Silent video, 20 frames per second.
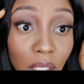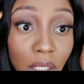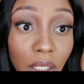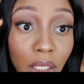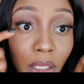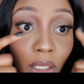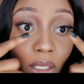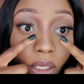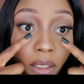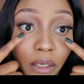
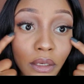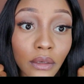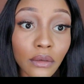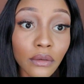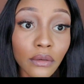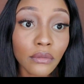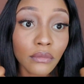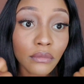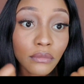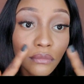
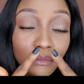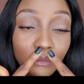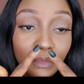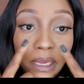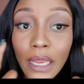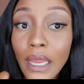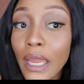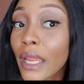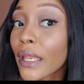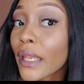Then my
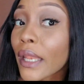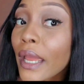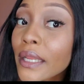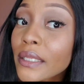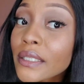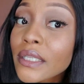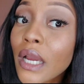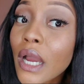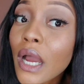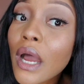
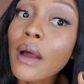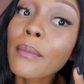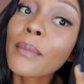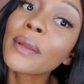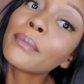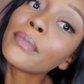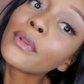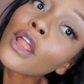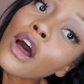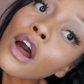highlighter, my
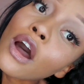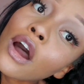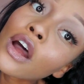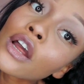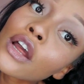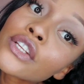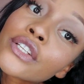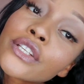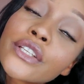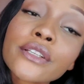
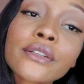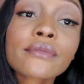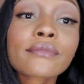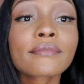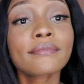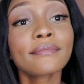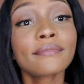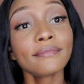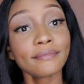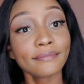blush,
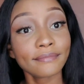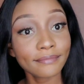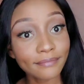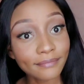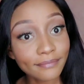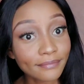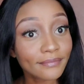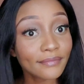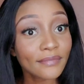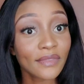
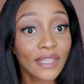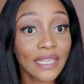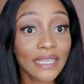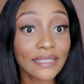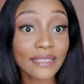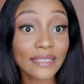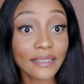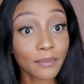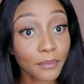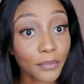
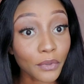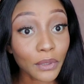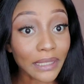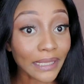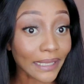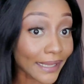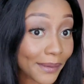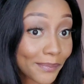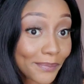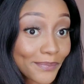simple
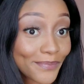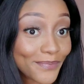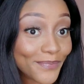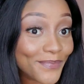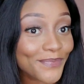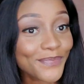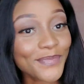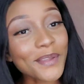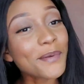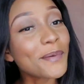lip
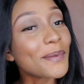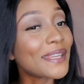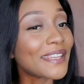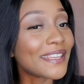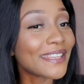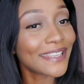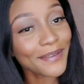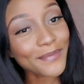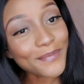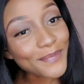with the
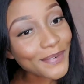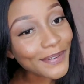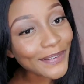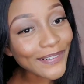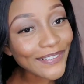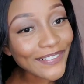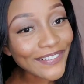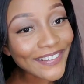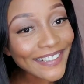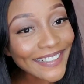
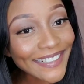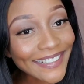dimple.